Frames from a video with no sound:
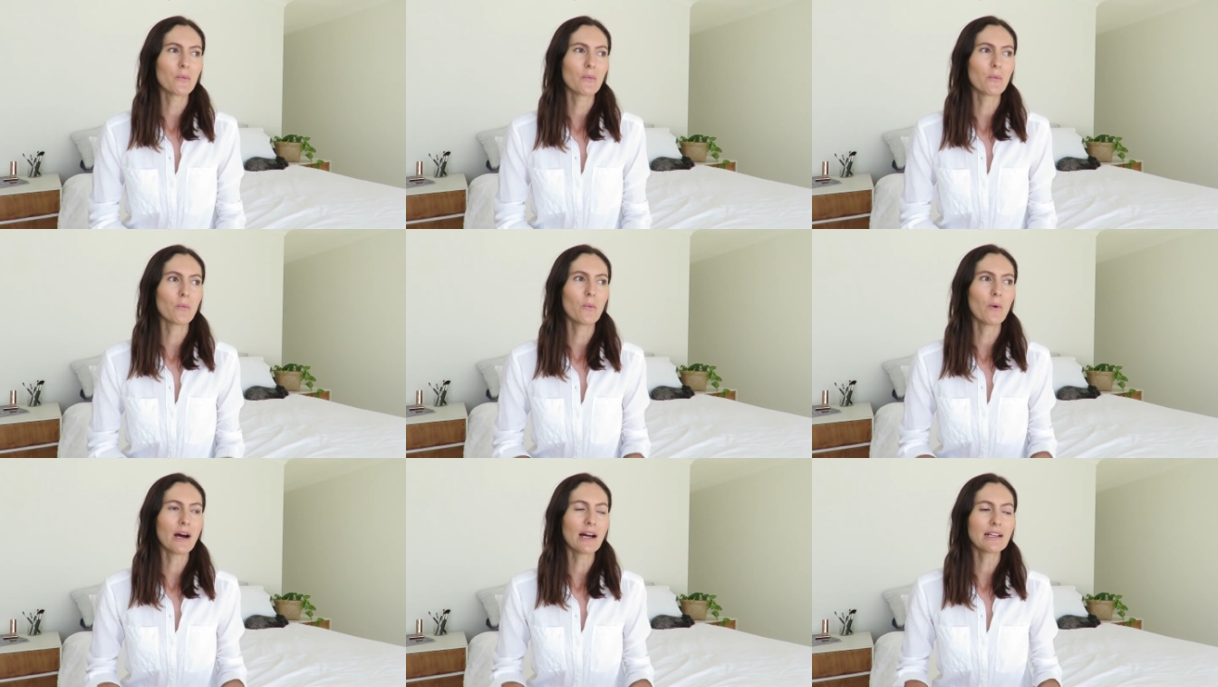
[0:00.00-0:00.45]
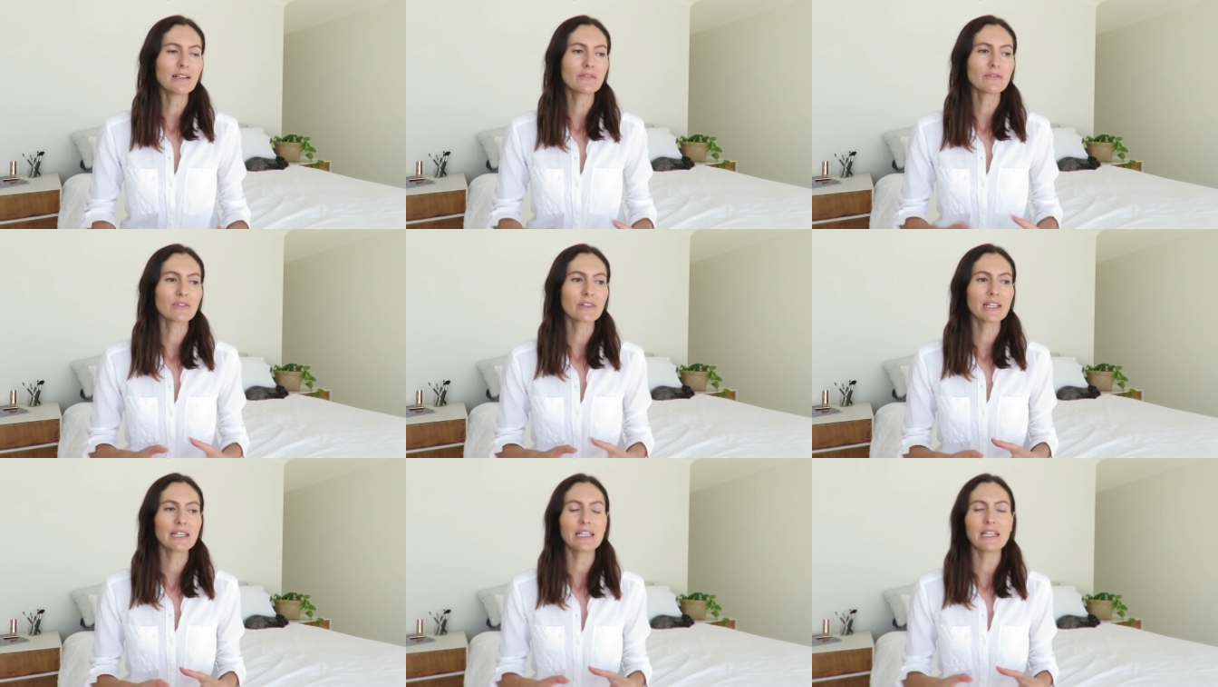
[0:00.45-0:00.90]
One
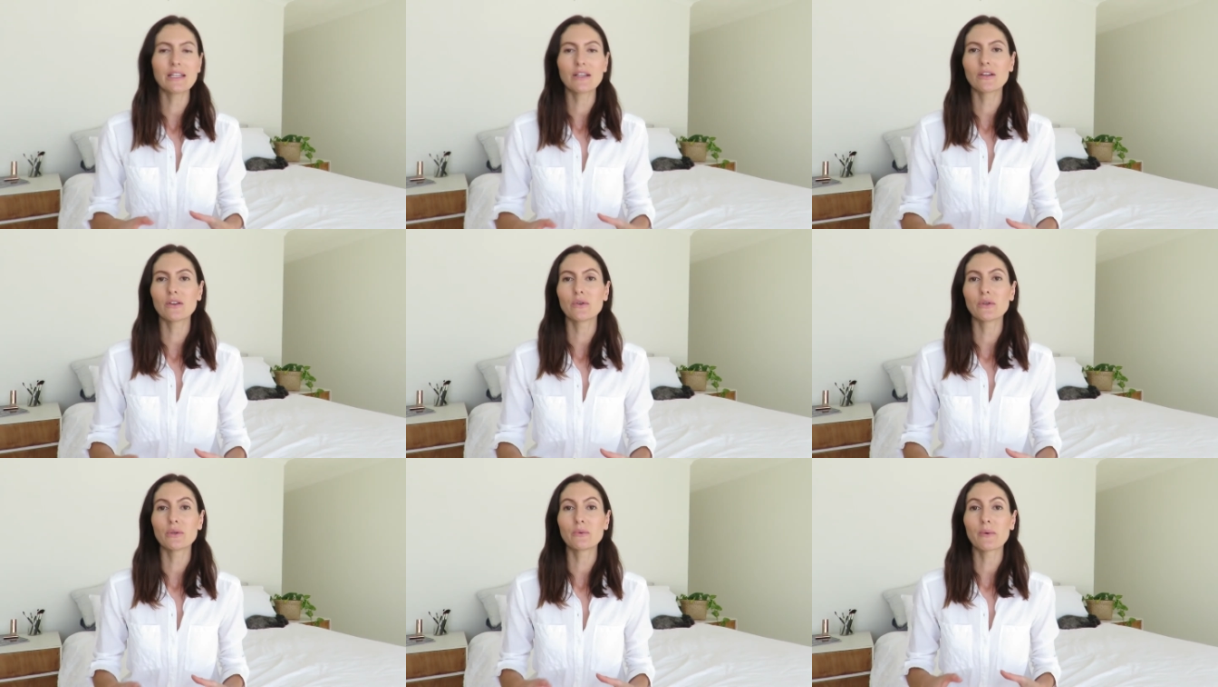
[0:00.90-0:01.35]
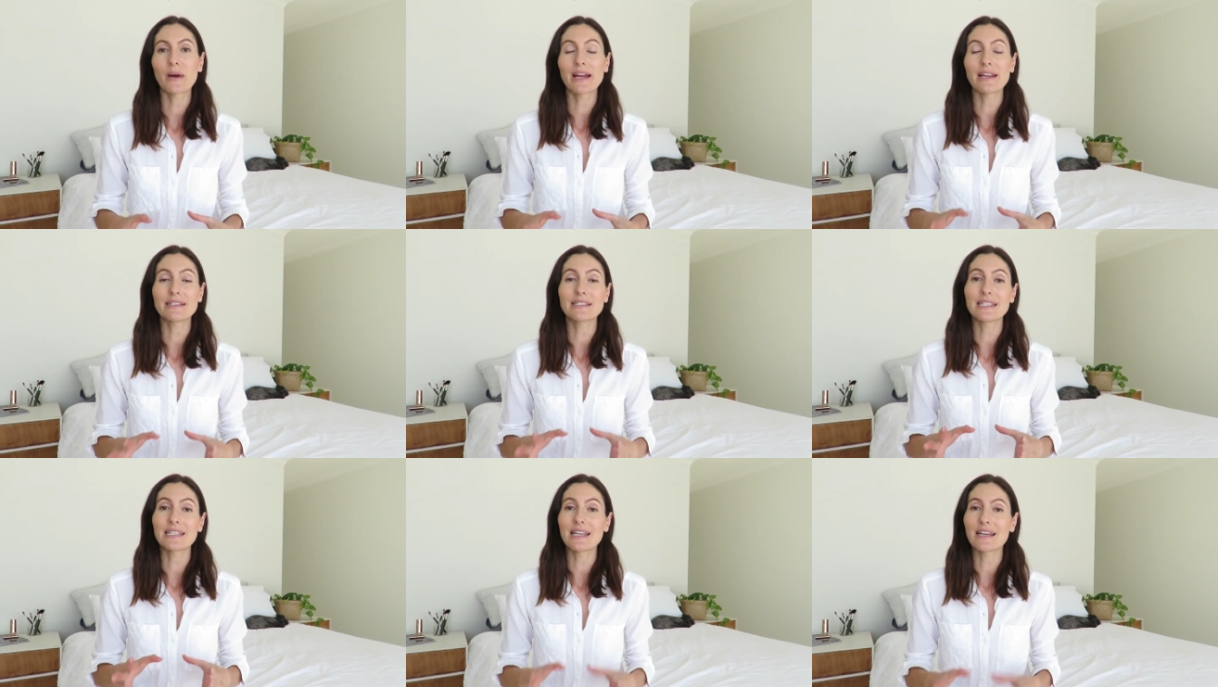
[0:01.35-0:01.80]
really good
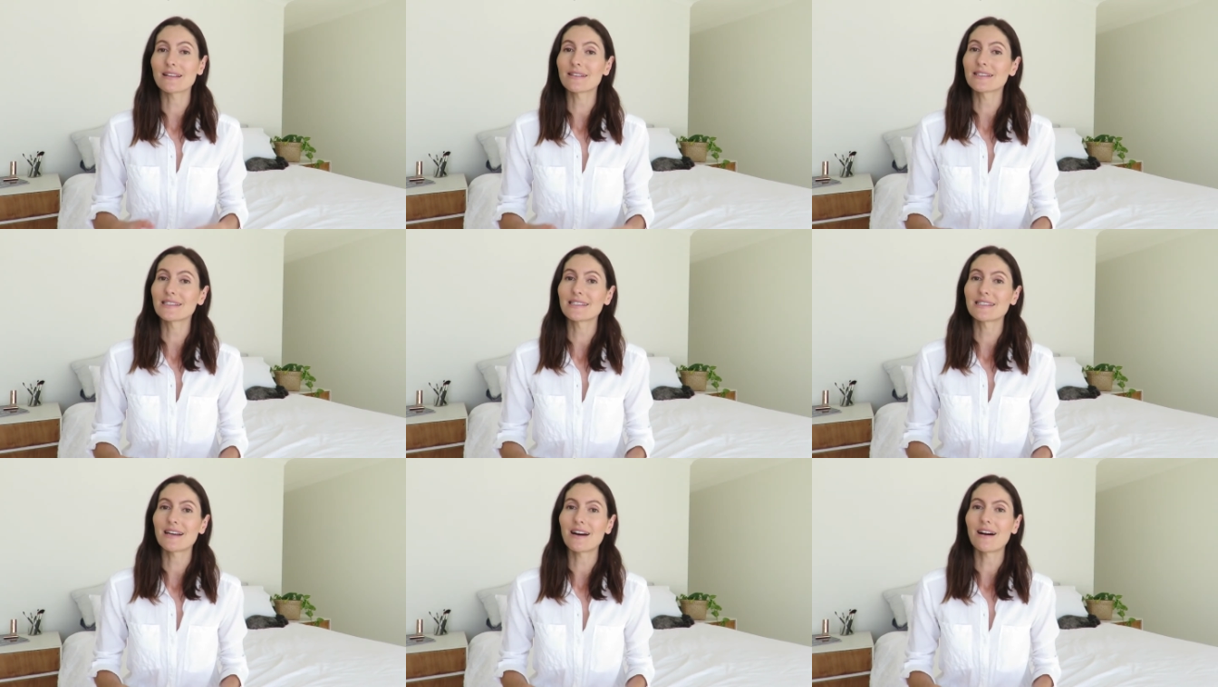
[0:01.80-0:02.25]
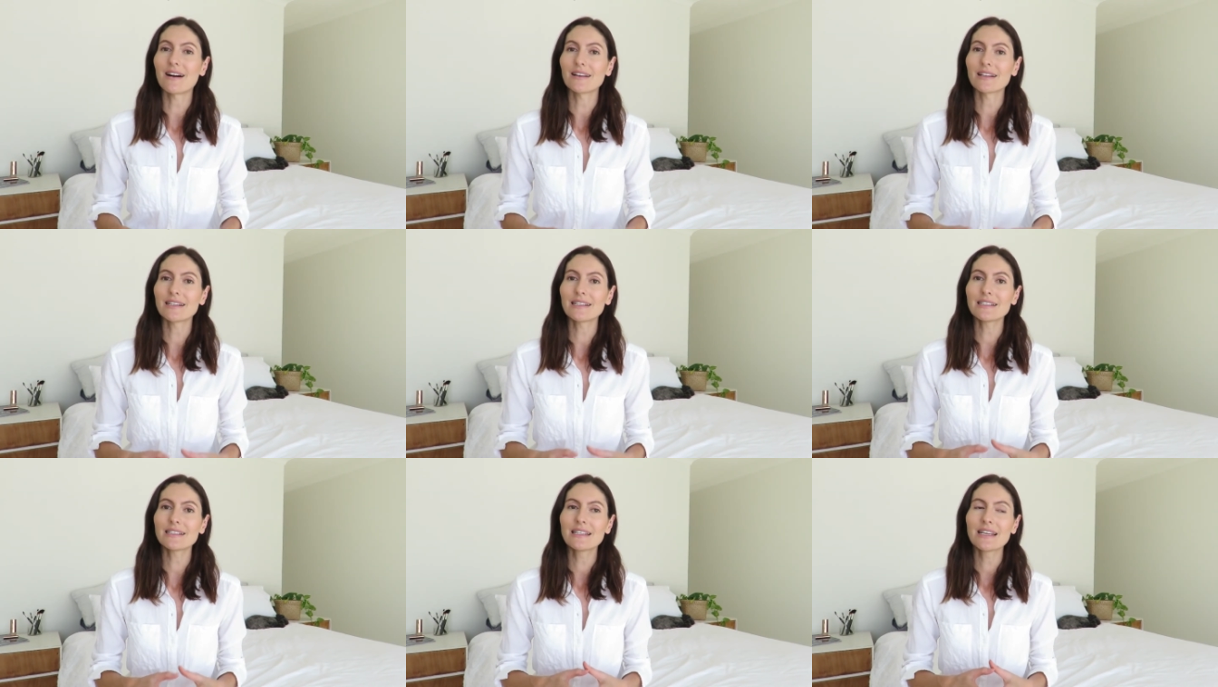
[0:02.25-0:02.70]
way to get
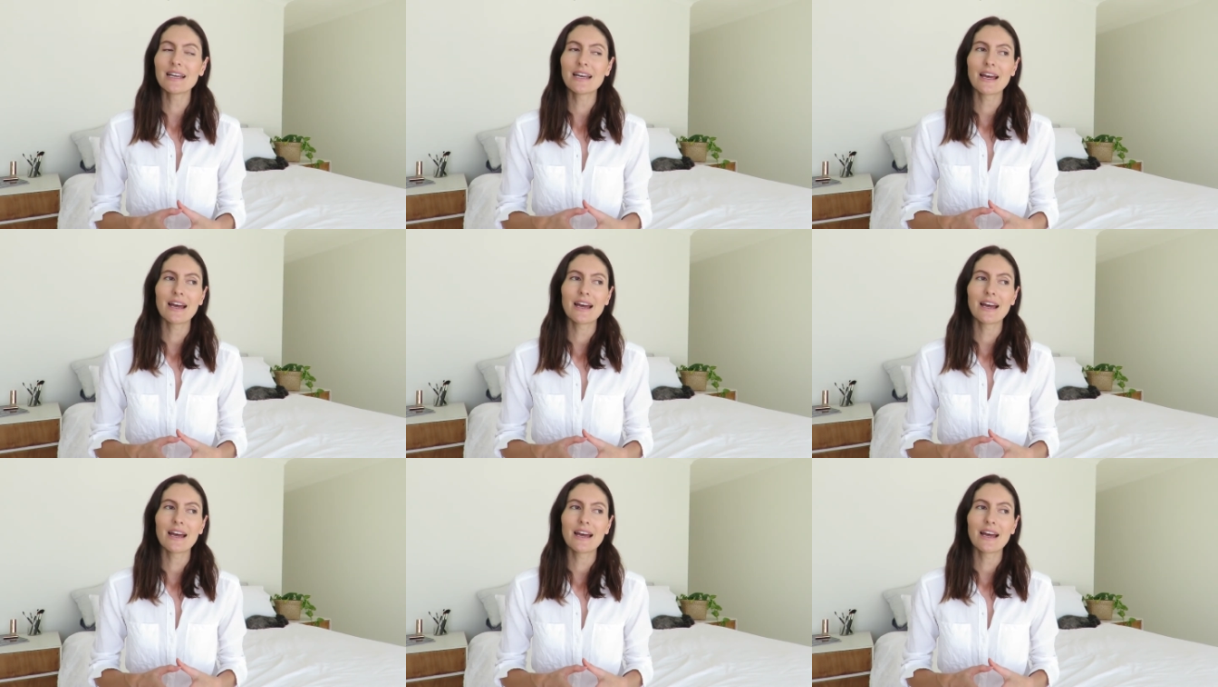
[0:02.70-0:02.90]
started